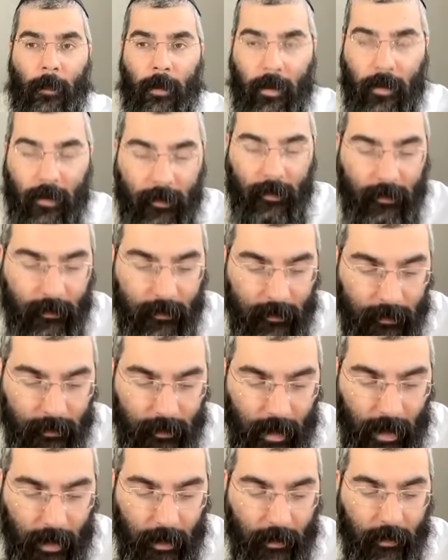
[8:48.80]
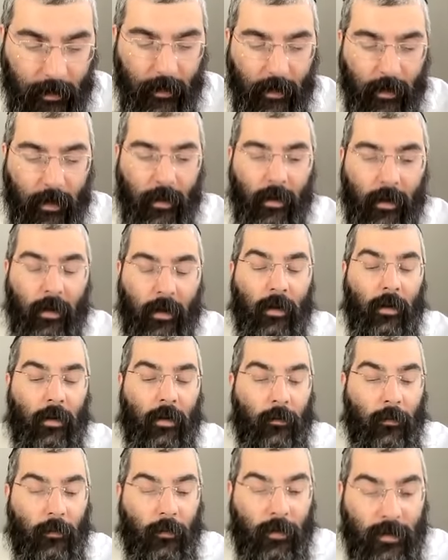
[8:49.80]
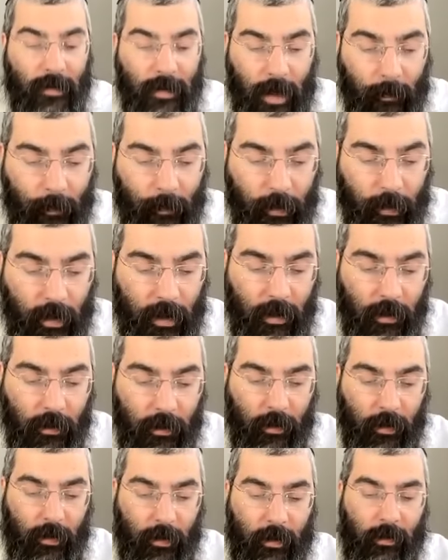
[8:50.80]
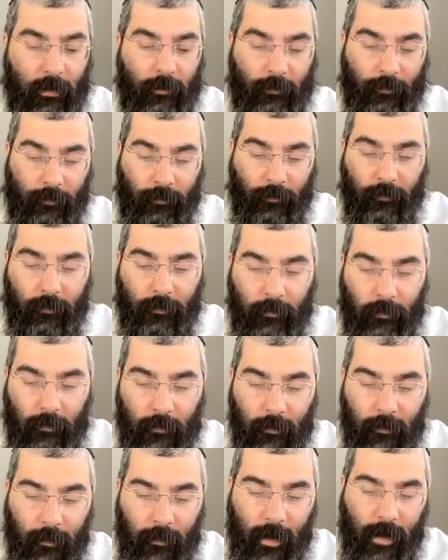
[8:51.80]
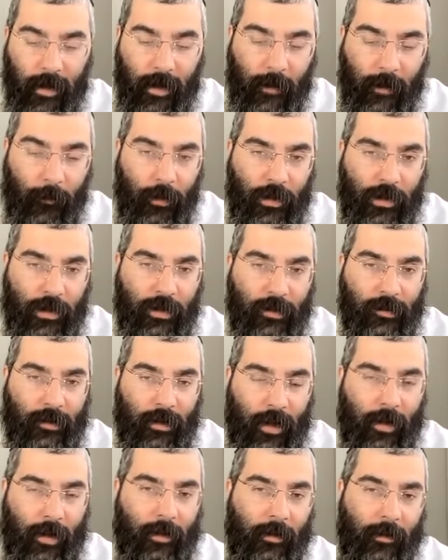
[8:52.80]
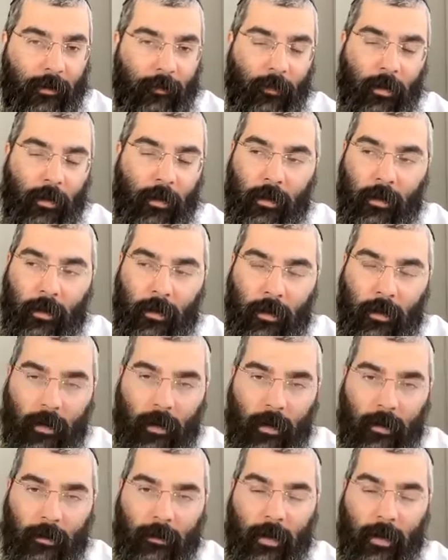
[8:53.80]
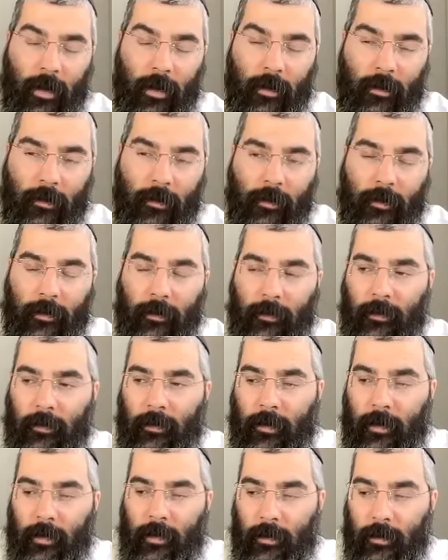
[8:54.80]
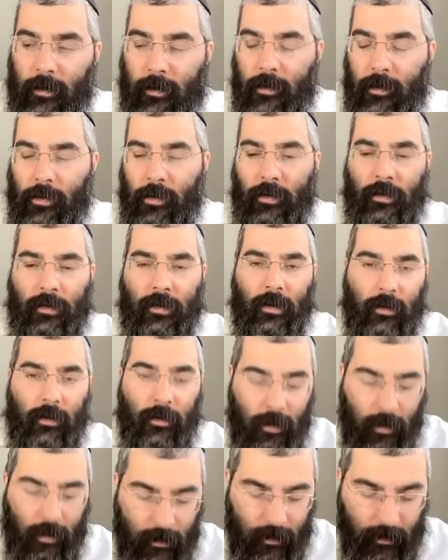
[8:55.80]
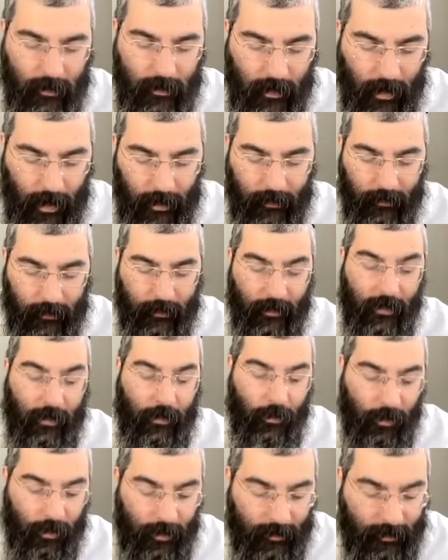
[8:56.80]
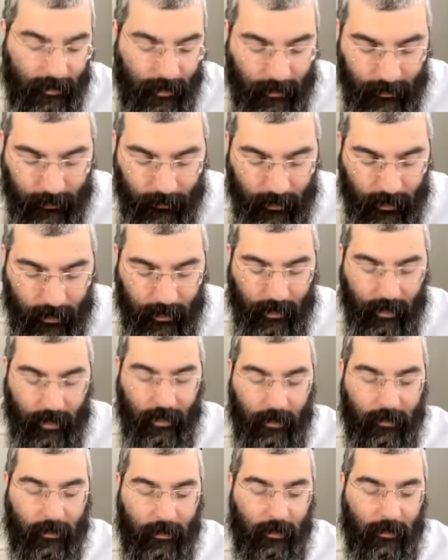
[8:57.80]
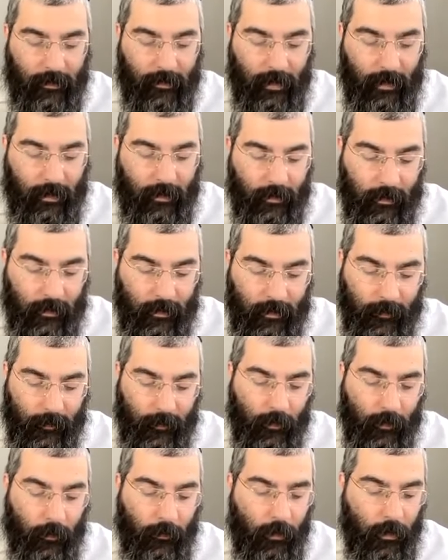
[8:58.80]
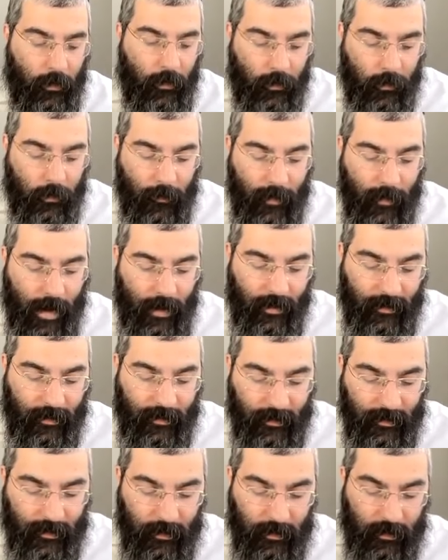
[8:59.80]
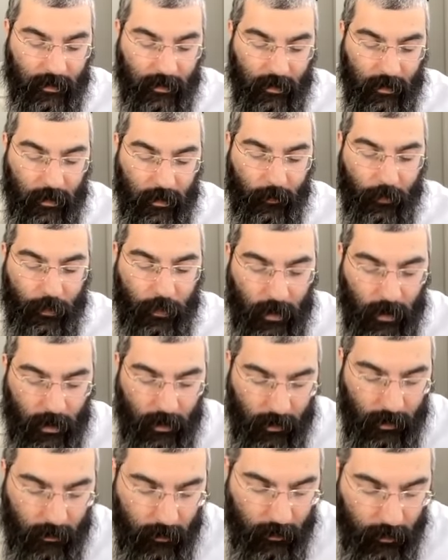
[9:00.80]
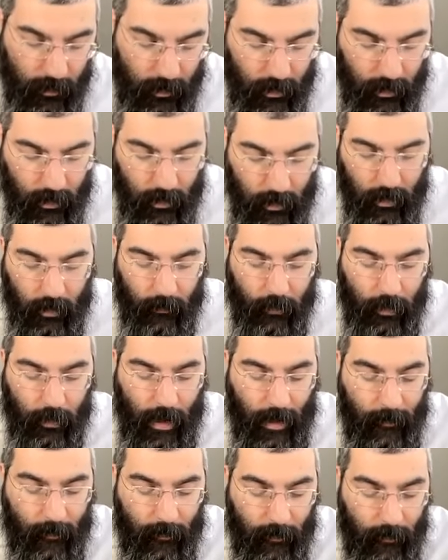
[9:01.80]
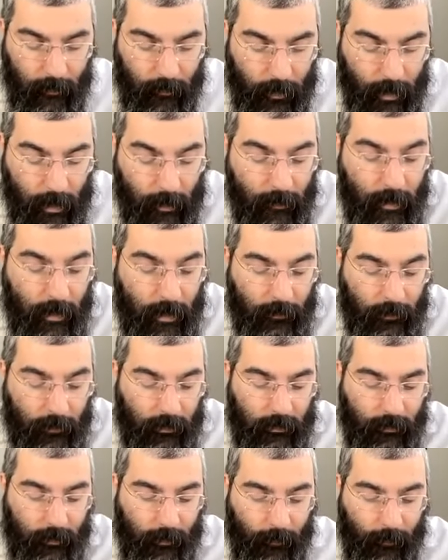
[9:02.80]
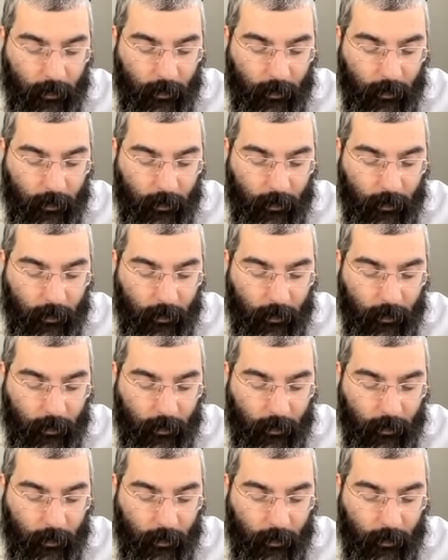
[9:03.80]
this is like, for example, the hiyuli, which is like, it's like, in science, the hiyuli says over here is like referring to a matter that exists in a primeval